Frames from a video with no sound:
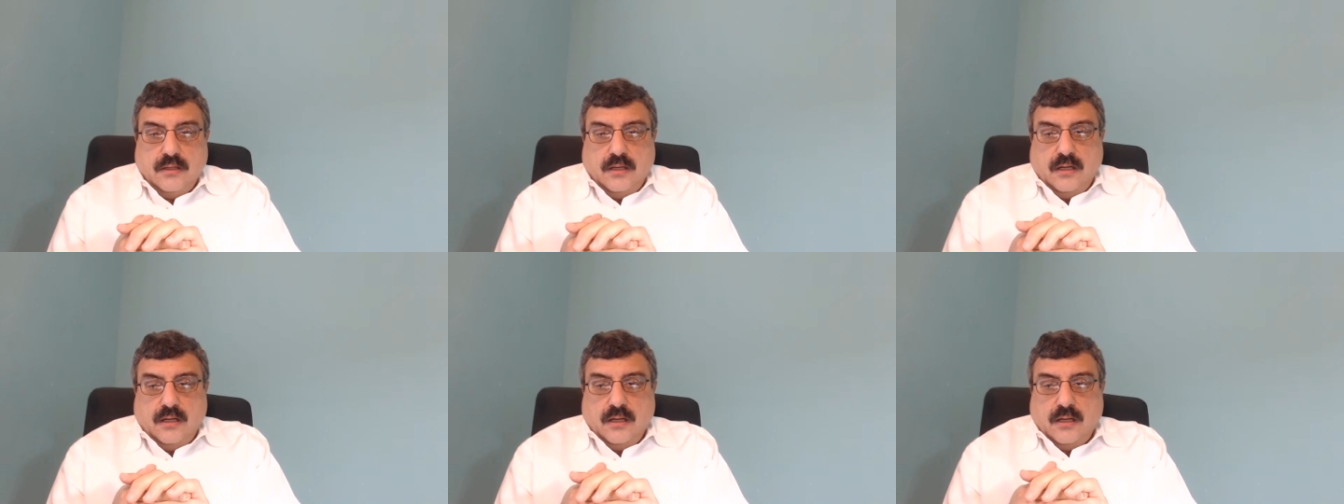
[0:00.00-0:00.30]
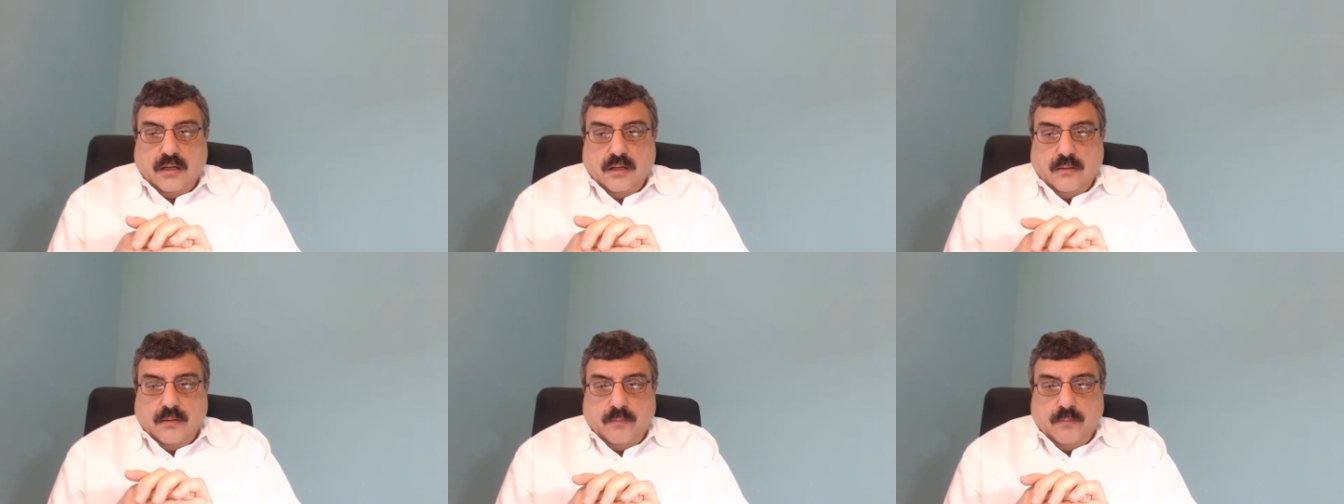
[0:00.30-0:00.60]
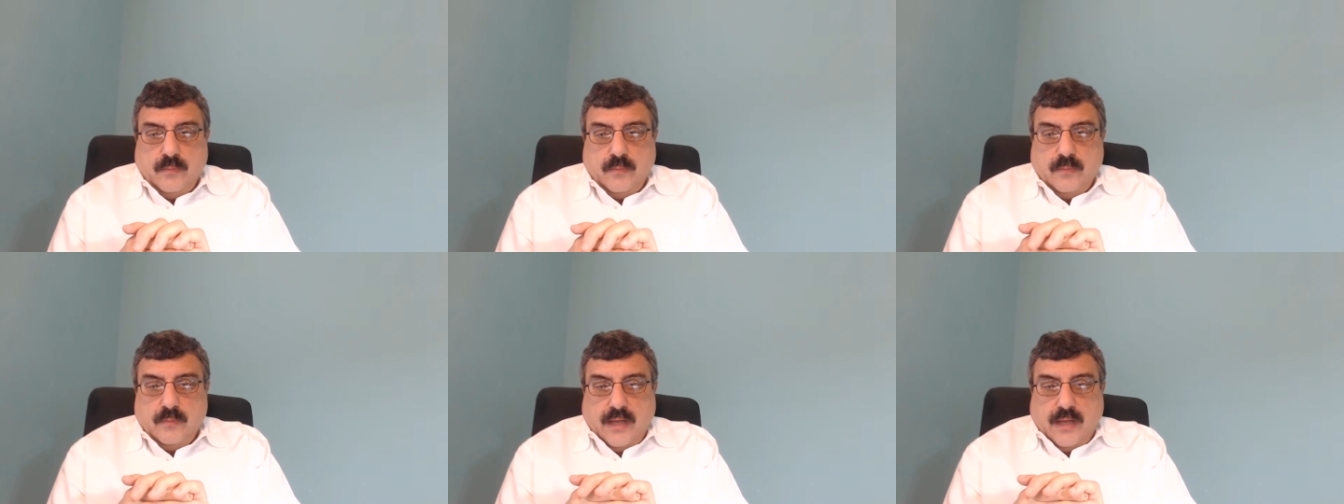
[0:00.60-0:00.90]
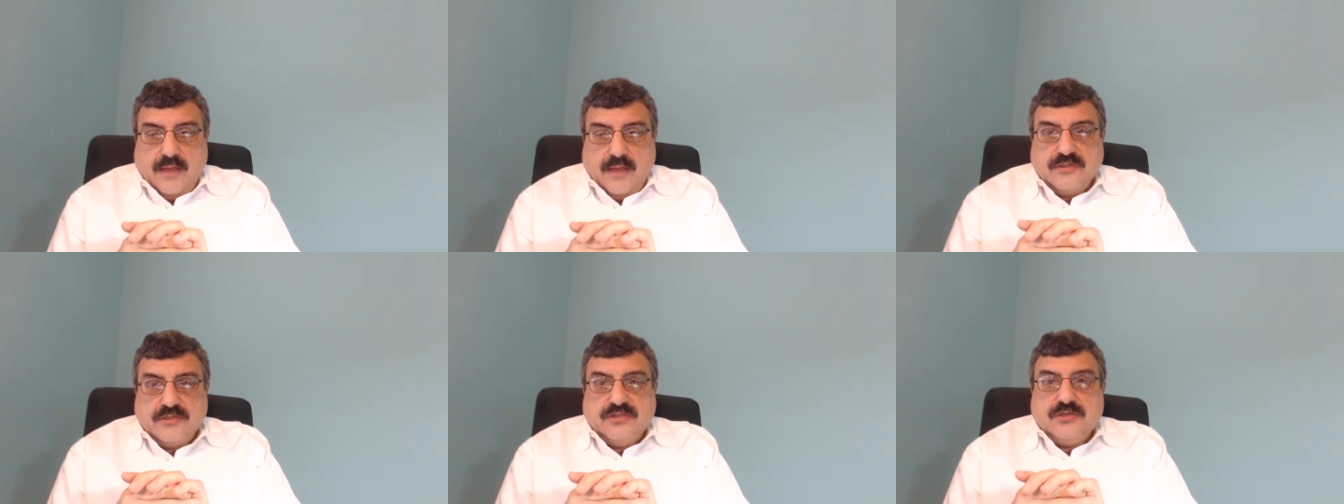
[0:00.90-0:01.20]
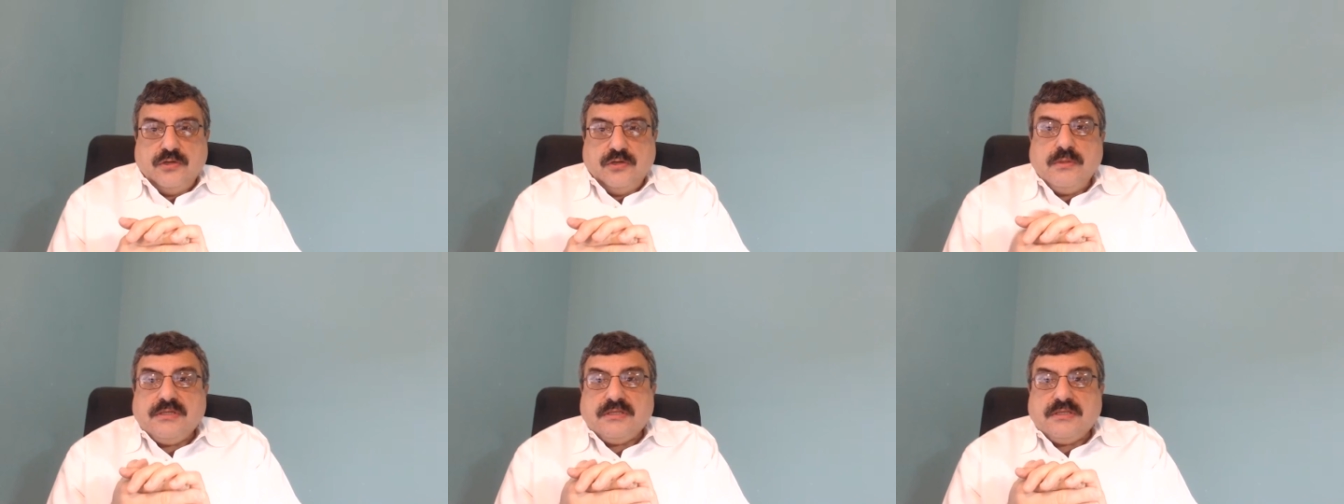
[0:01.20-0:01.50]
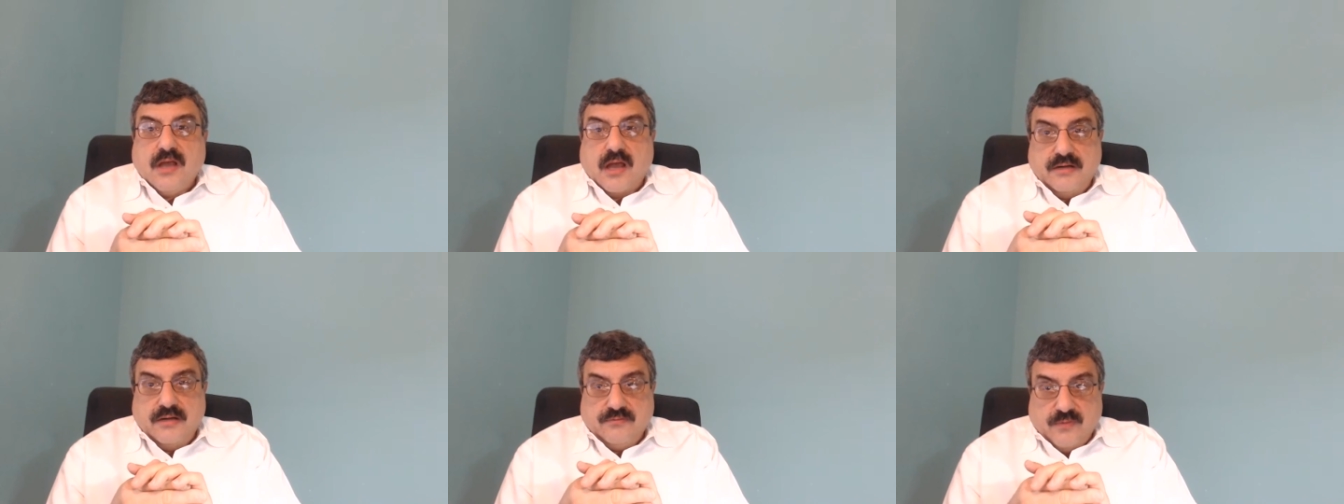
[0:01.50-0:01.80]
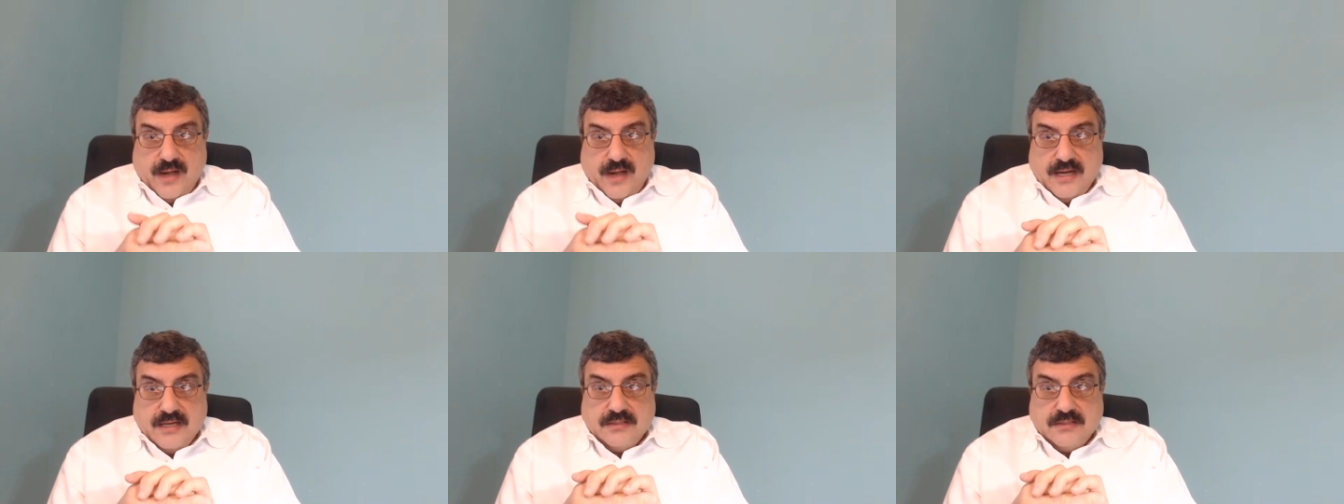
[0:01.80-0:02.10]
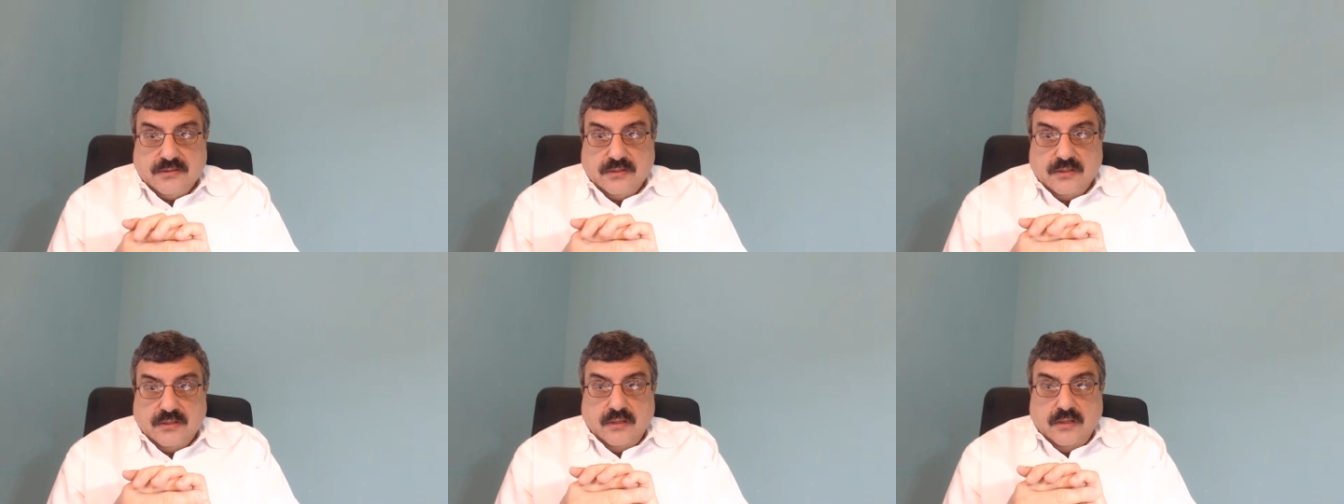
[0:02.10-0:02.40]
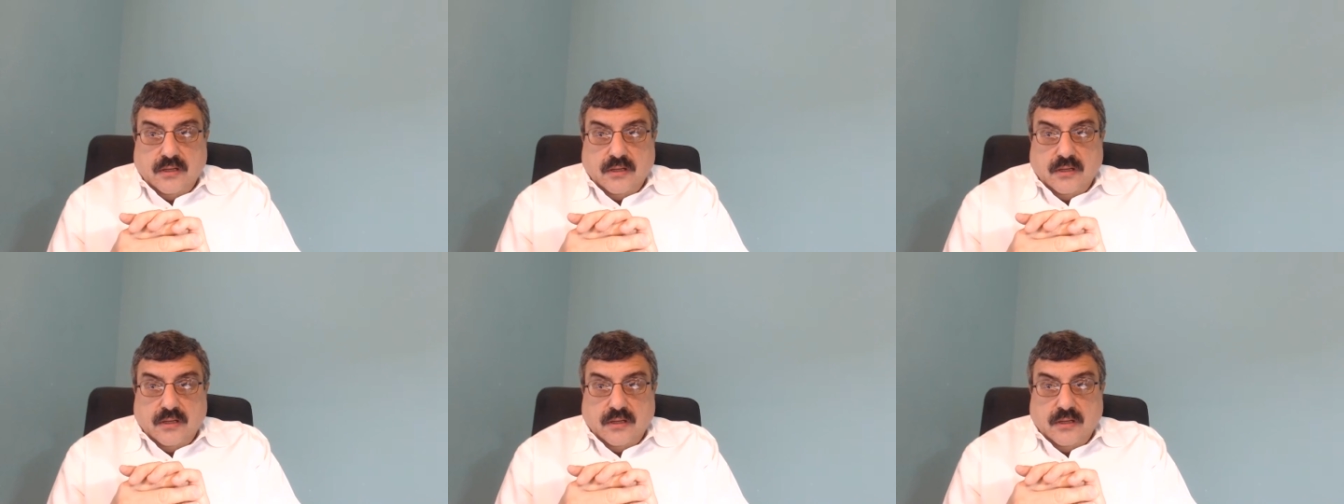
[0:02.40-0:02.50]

And the suicide rate